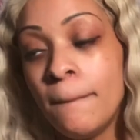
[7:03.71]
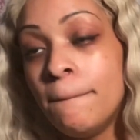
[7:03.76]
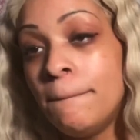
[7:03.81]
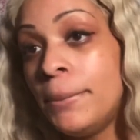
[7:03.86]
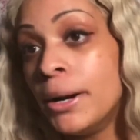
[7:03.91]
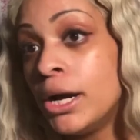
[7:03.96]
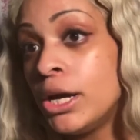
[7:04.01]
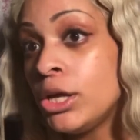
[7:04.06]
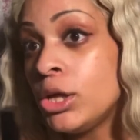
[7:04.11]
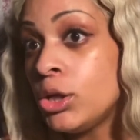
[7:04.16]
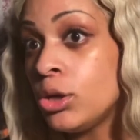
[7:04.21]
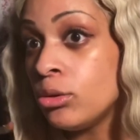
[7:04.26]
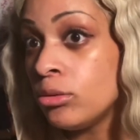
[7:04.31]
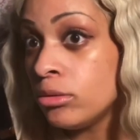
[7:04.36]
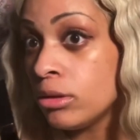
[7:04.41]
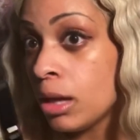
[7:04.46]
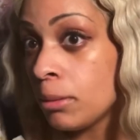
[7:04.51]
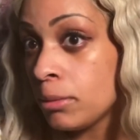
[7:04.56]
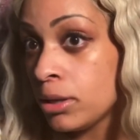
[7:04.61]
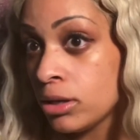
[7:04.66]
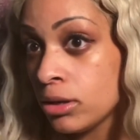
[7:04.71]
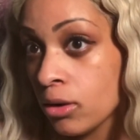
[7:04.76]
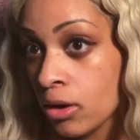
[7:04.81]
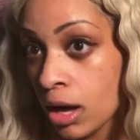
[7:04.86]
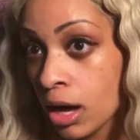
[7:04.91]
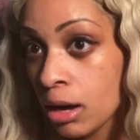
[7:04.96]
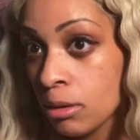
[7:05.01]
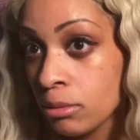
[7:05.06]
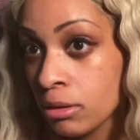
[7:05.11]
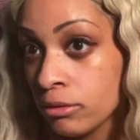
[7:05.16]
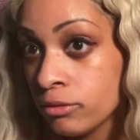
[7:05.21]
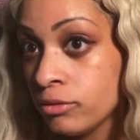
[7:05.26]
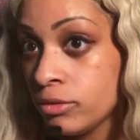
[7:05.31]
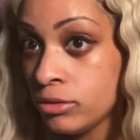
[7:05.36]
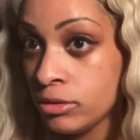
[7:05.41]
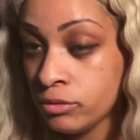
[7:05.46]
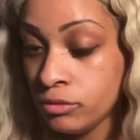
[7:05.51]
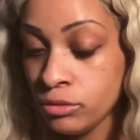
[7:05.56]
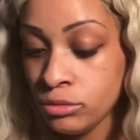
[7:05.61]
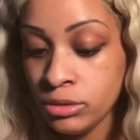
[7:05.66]
But you let me know how it worked for
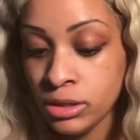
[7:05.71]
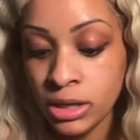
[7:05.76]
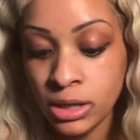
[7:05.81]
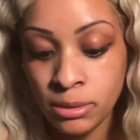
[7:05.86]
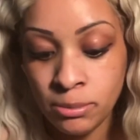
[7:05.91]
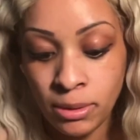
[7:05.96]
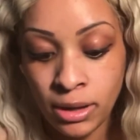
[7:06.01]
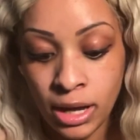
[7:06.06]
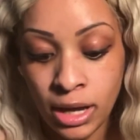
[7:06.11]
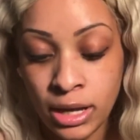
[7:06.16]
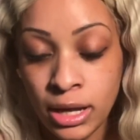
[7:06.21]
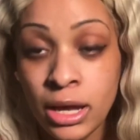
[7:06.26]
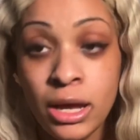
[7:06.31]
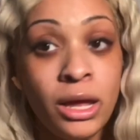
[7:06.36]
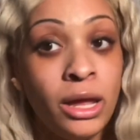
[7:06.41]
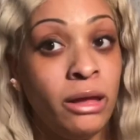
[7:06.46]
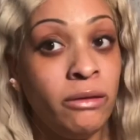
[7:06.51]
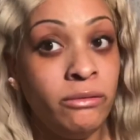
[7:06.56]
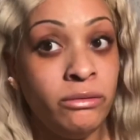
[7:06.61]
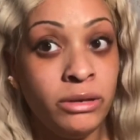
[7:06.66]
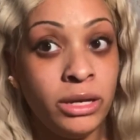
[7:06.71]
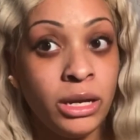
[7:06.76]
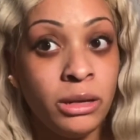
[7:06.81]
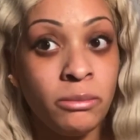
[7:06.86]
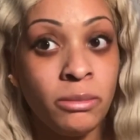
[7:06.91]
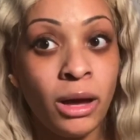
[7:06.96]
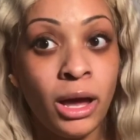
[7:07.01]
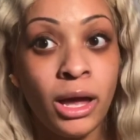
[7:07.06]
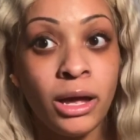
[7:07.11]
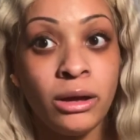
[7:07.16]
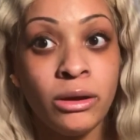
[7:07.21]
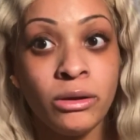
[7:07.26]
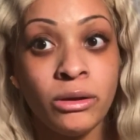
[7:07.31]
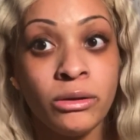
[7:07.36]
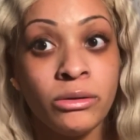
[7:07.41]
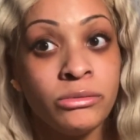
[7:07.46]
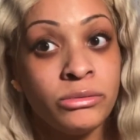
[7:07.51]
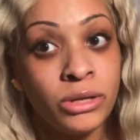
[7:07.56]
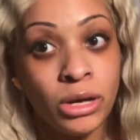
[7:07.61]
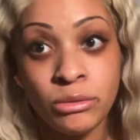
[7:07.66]
you if you did buy it. If you didn't buy it,
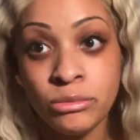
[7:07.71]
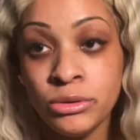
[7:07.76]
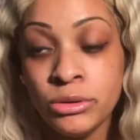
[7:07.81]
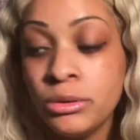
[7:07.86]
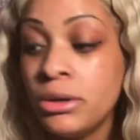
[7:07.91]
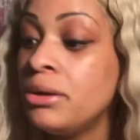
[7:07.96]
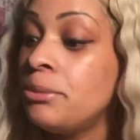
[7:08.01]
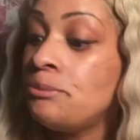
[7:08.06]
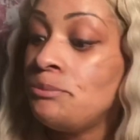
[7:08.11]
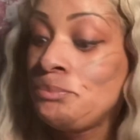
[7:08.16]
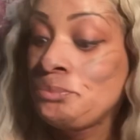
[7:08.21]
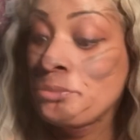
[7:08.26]
girl, don't do it.